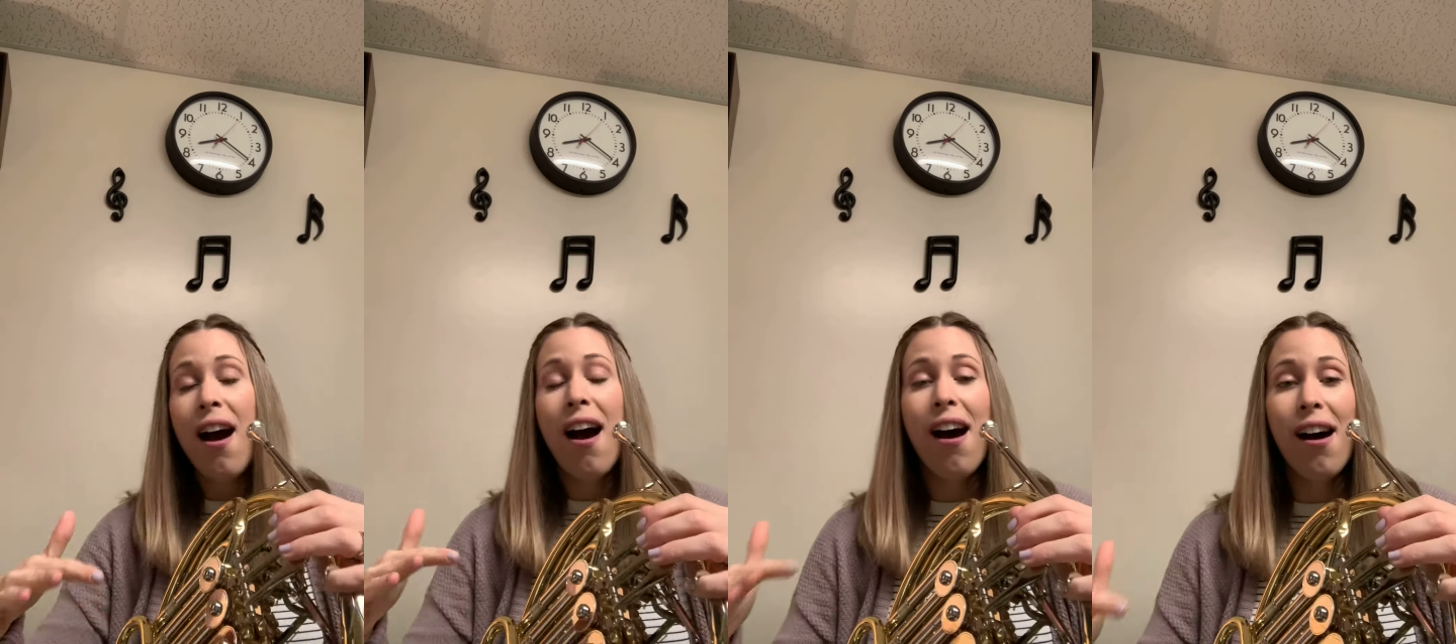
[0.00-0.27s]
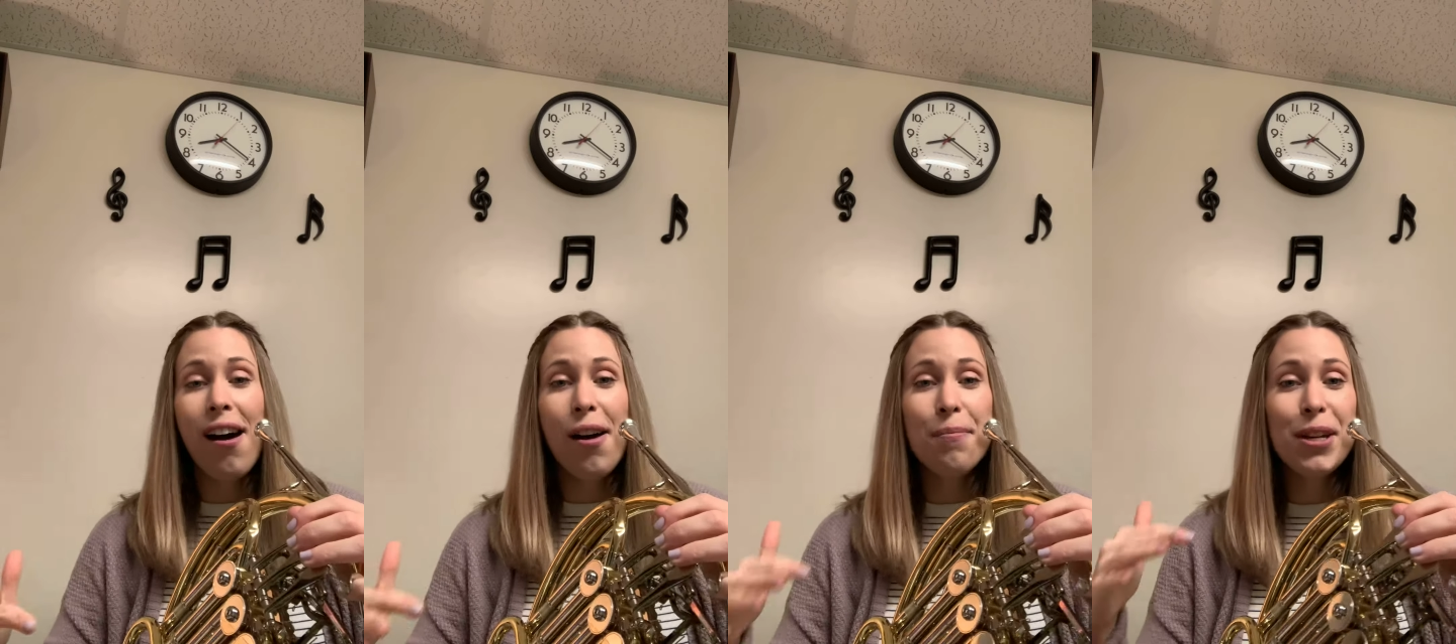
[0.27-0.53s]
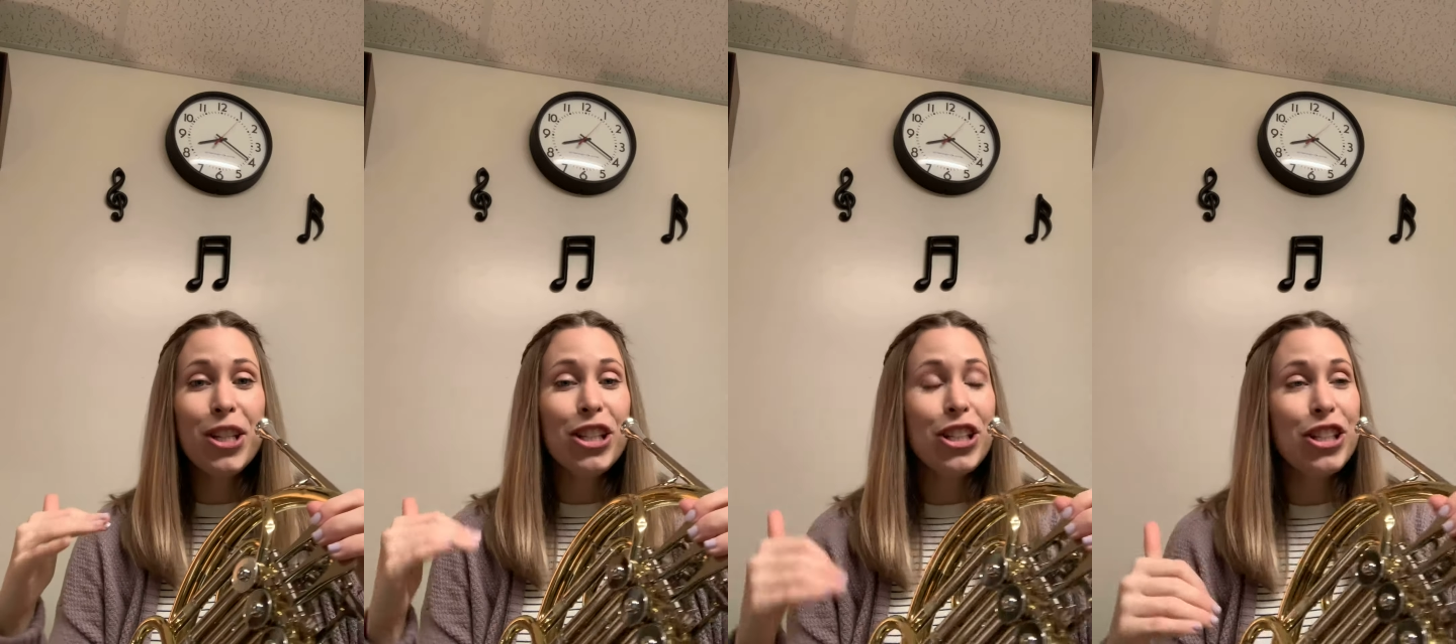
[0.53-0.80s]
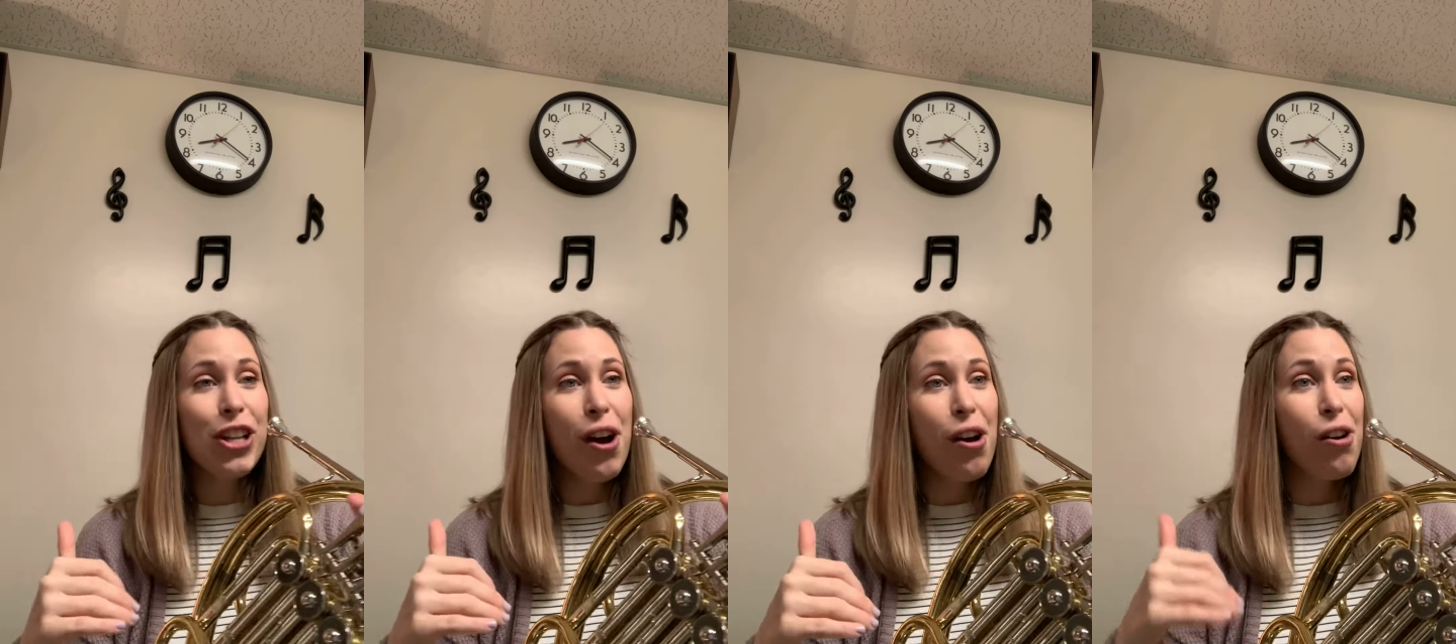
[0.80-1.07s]
Um,
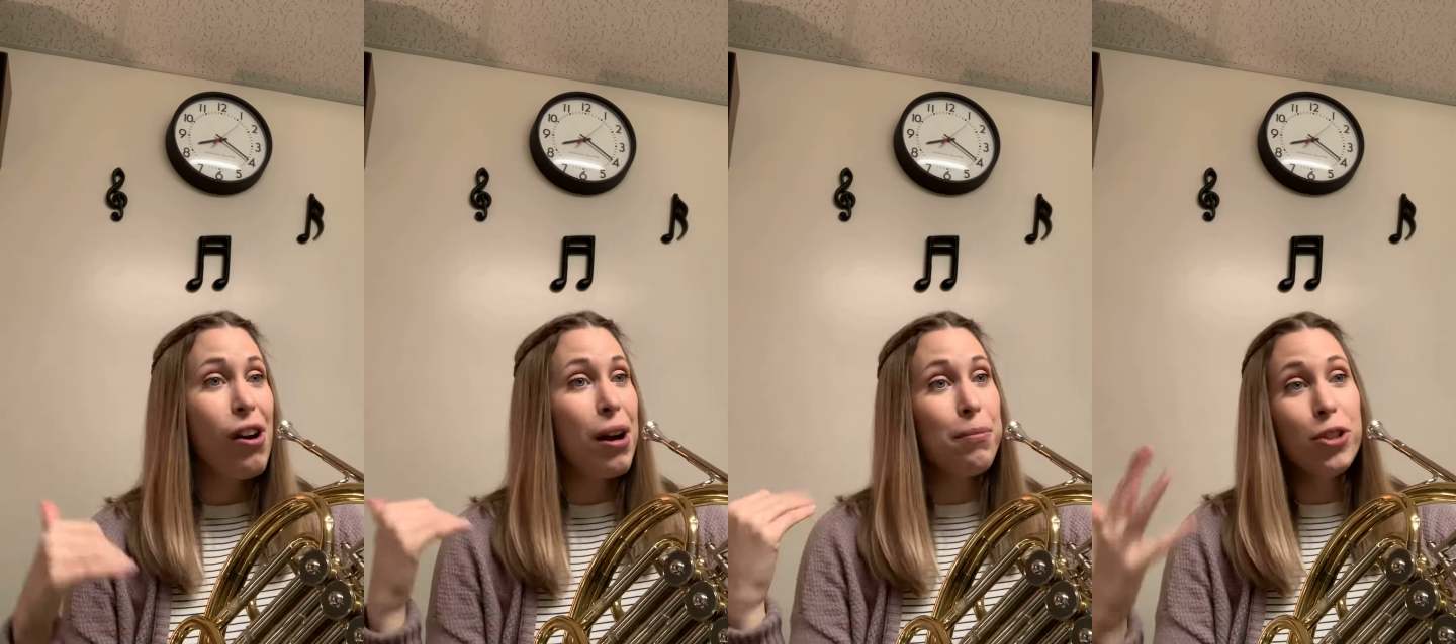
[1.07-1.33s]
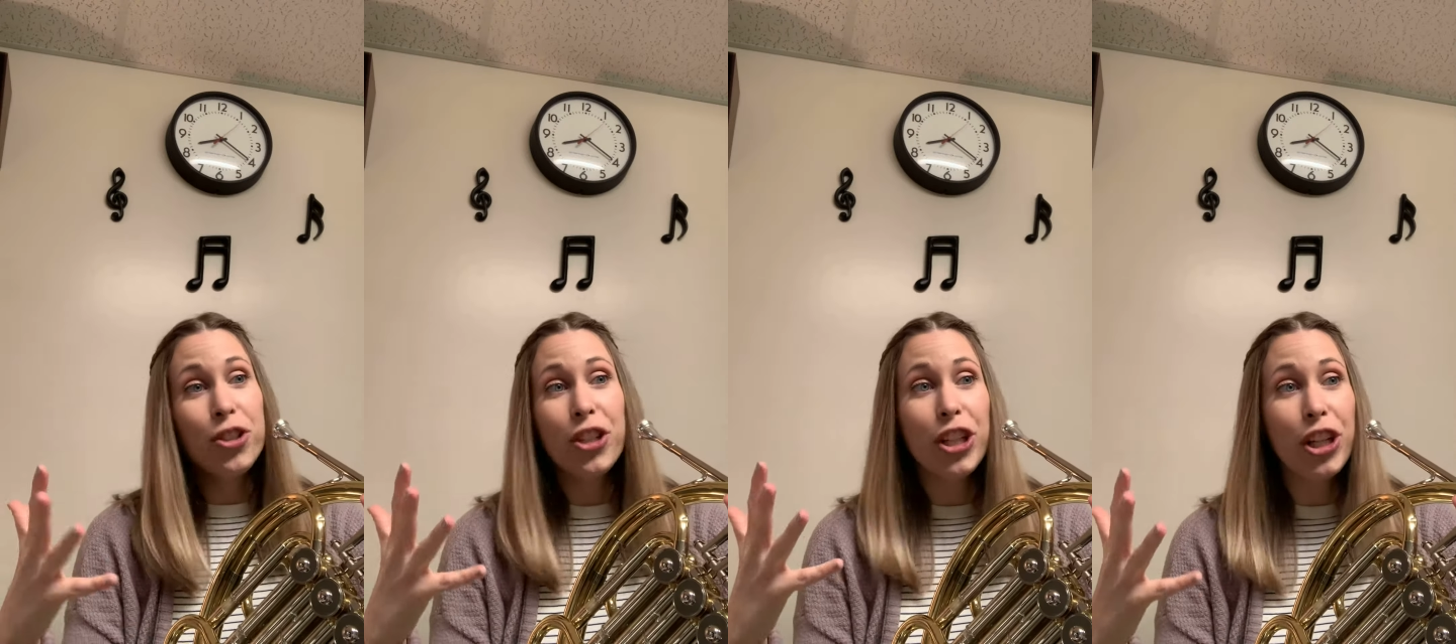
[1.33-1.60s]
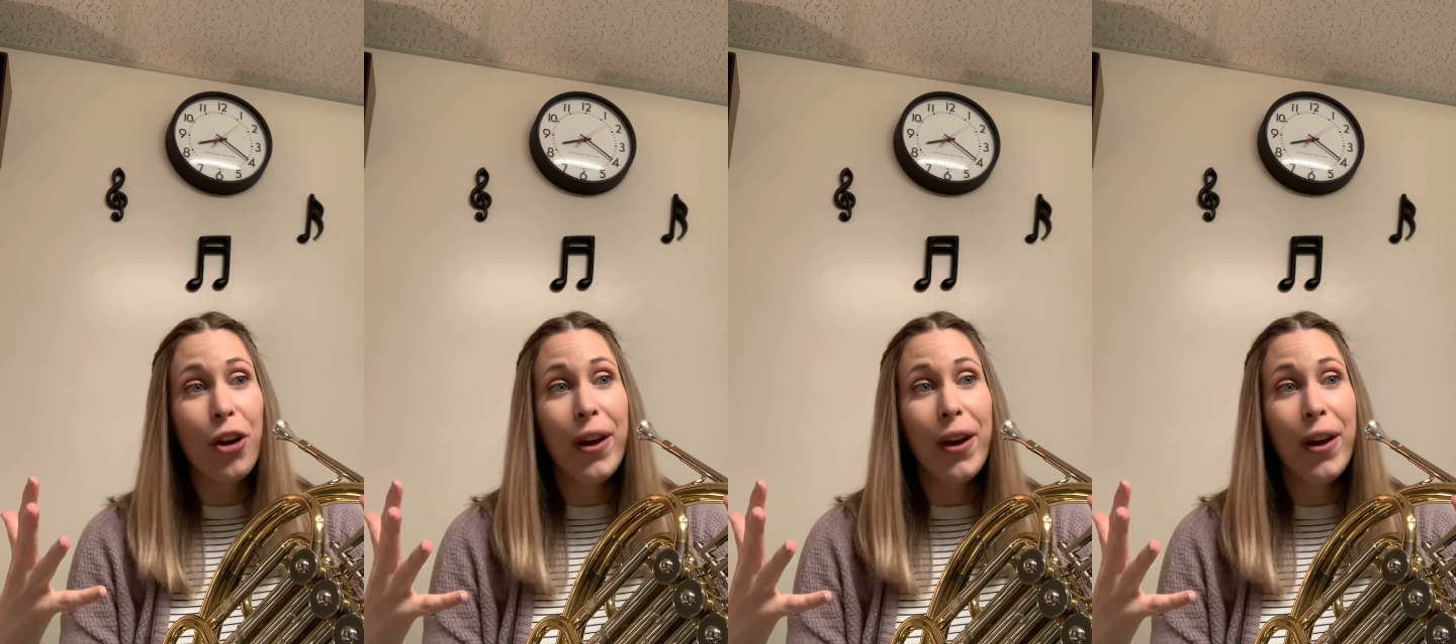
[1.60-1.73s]
so I'm just gonna go